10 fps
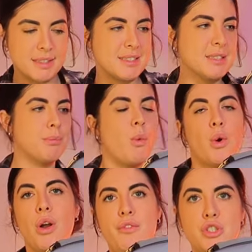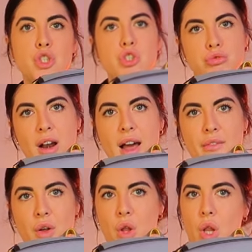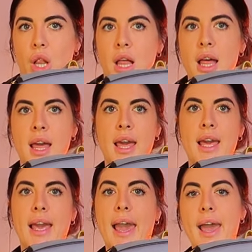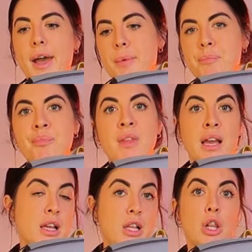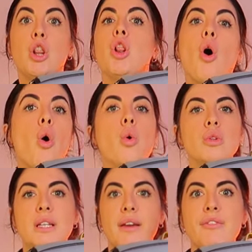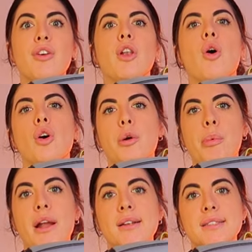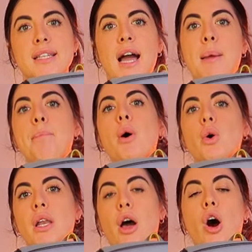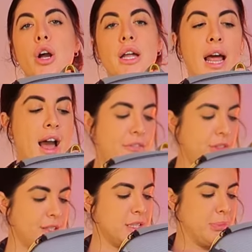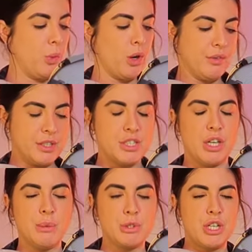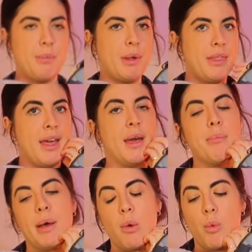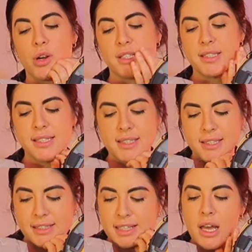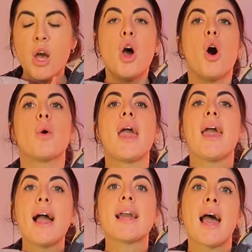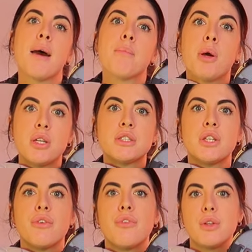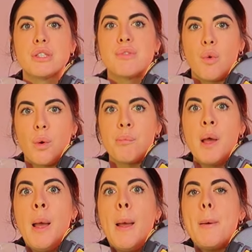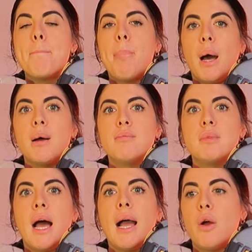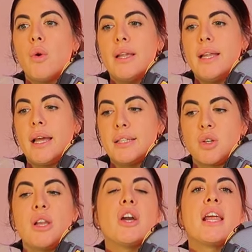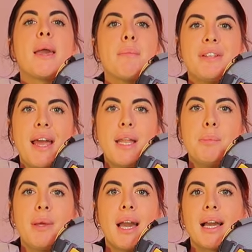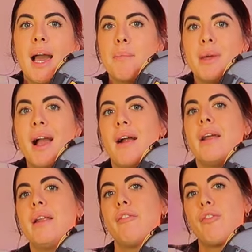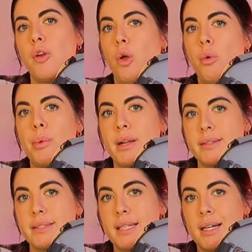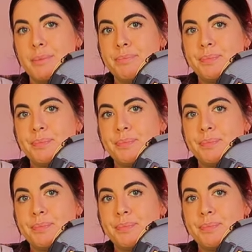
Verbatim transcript: This is more of a travel, um, holding it for longer periods of time, bulking it out and having the support of the sternum strap and the hip belt. Whereas this is, okay, I can put it to the fullest form, but I only, it's only going to get me to A to B. I can't be carrying it for long periods of time.